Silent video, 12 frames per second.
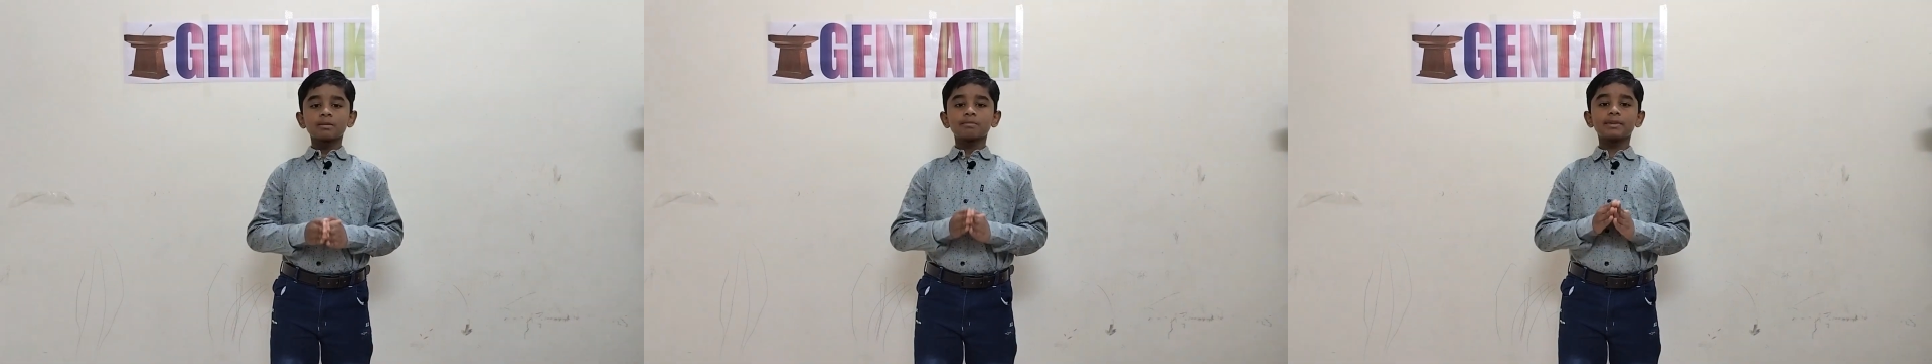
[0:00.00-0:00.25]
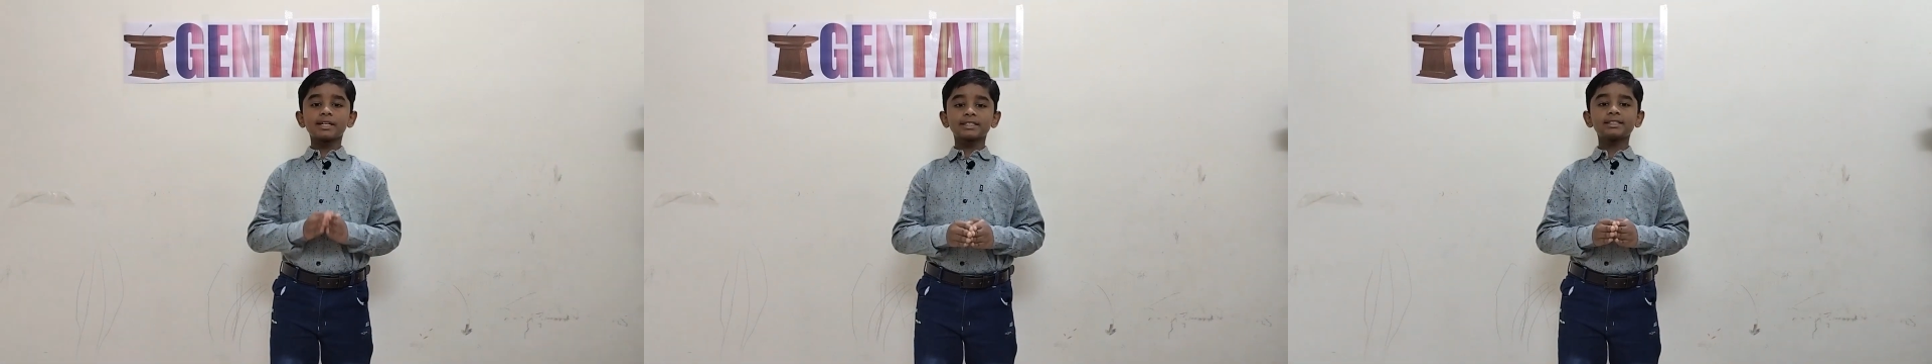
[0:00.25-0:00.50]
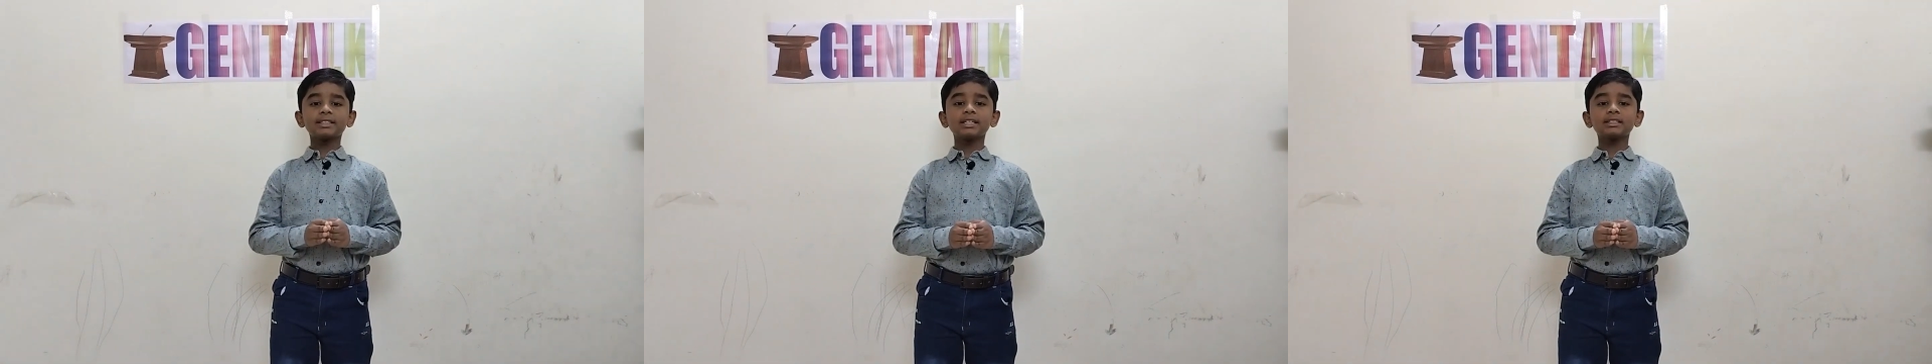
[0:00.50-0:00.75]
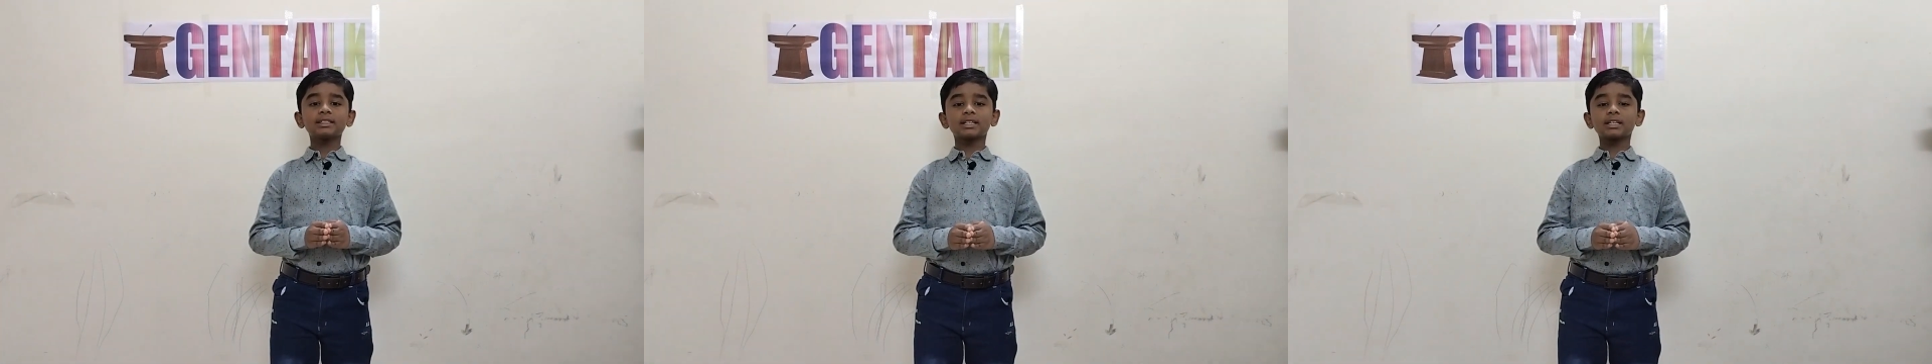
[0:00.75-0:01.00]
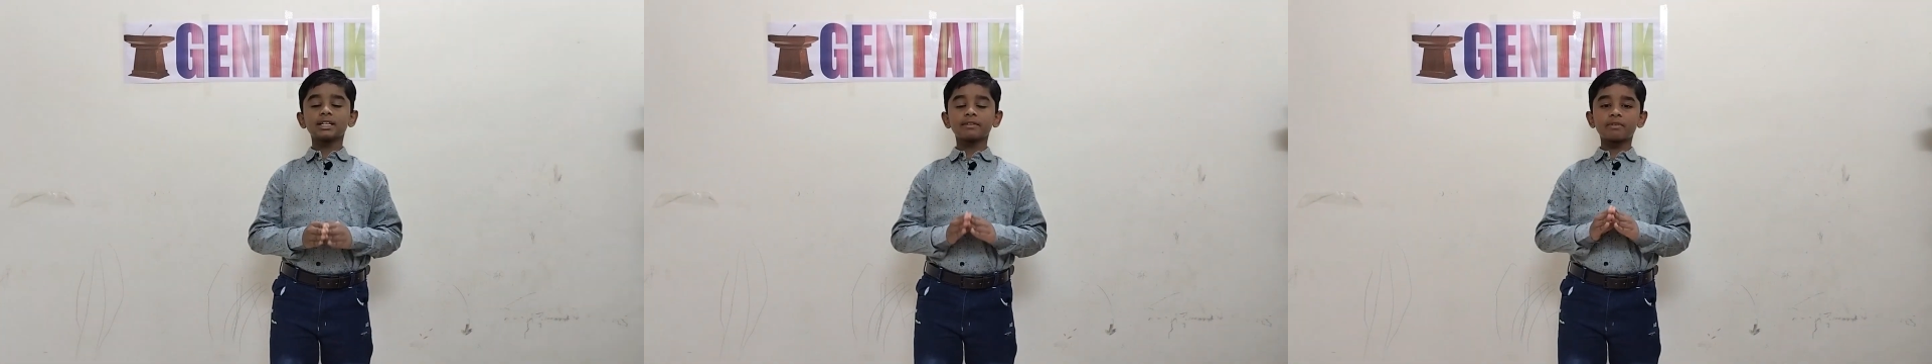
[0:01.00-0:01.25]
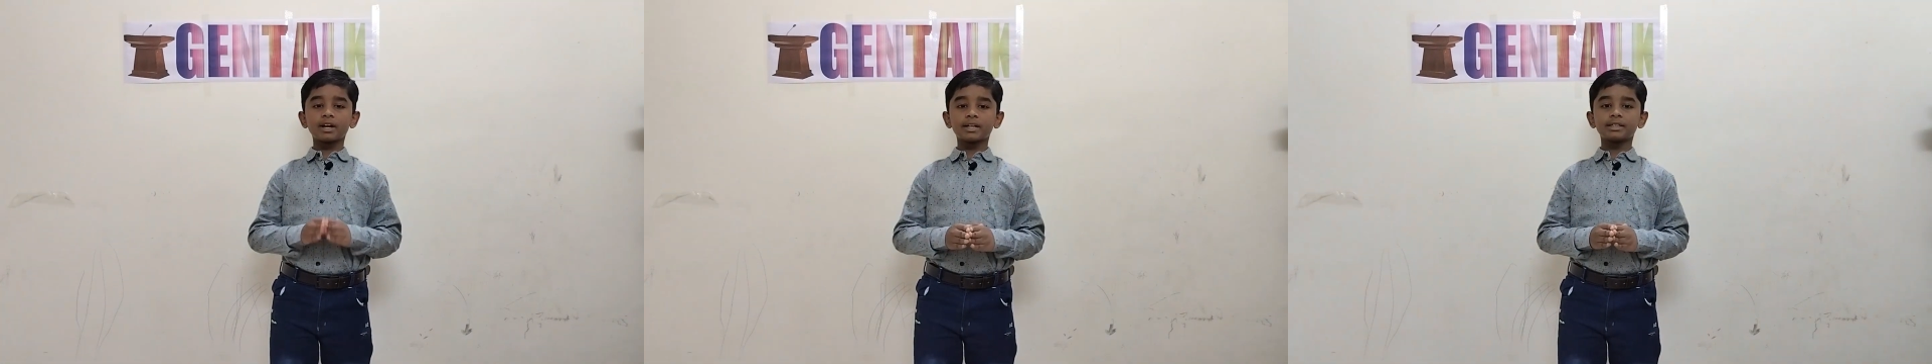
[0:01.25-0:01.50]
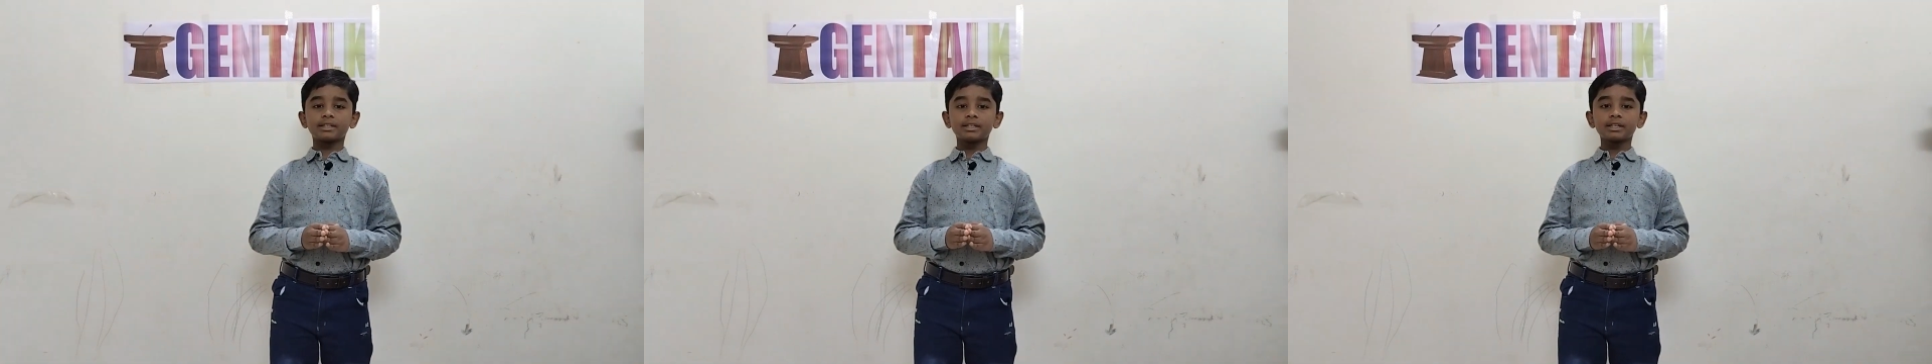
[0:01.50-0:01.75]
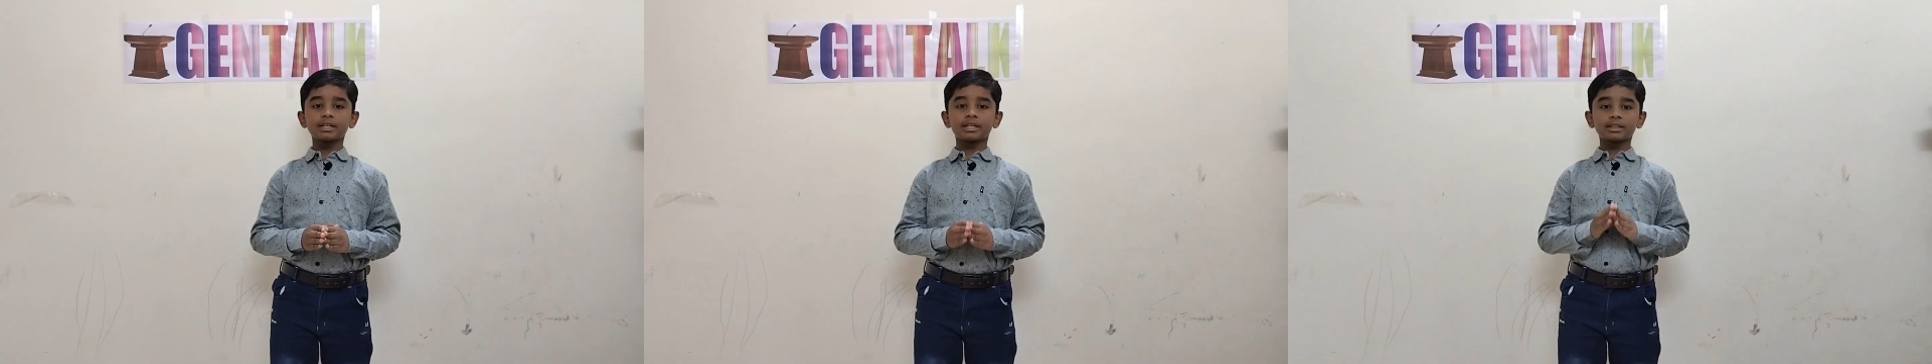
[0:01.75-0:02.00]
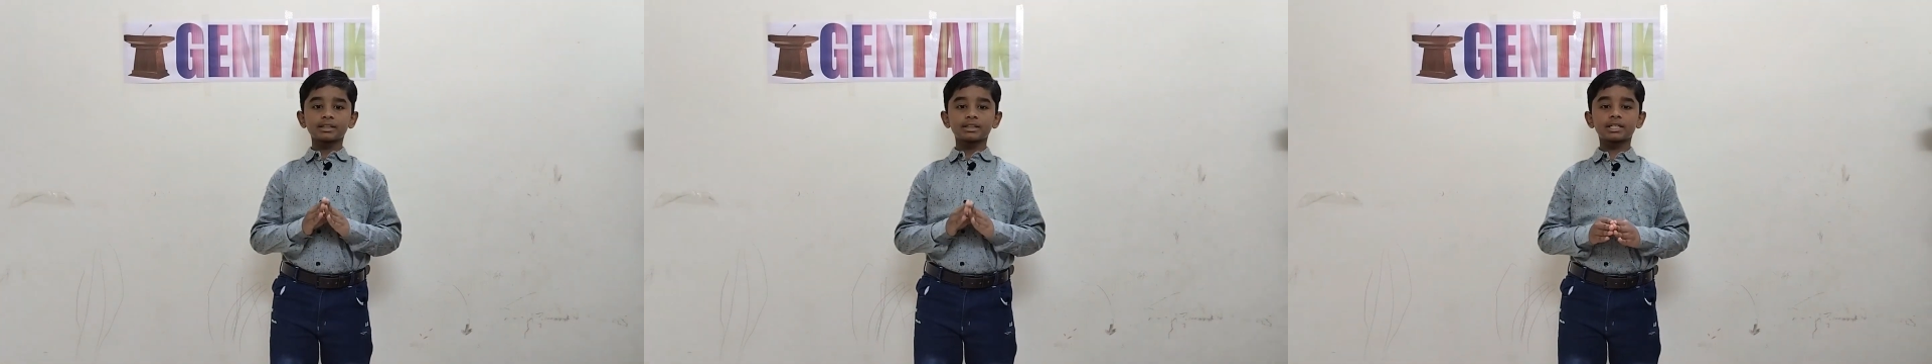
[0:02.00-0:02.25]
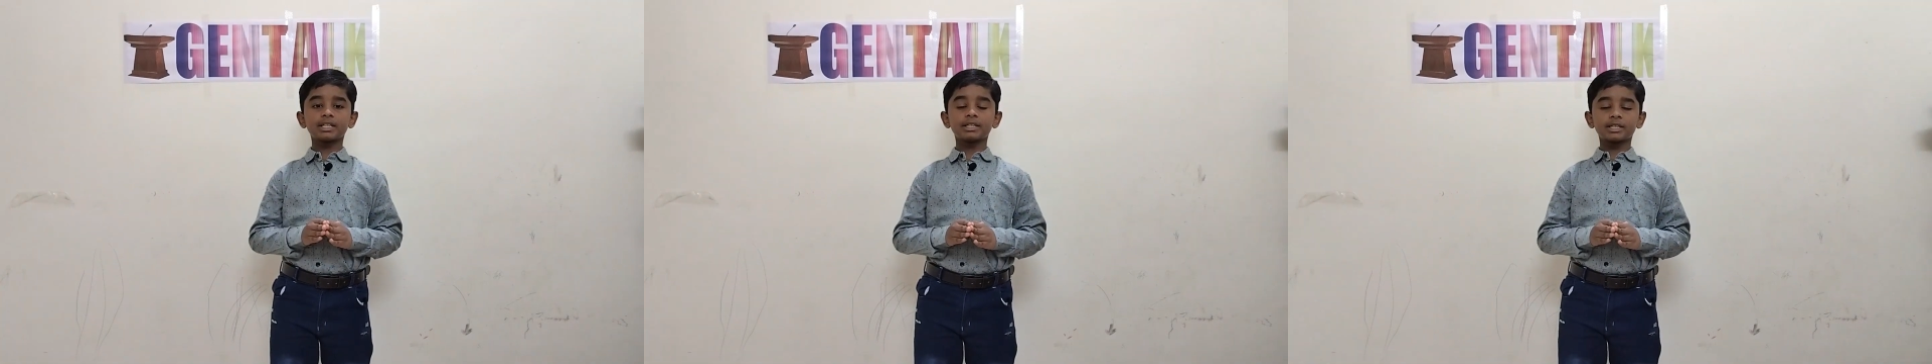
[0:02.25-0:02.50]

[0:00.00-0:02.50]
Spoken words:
Blood cells are divided in three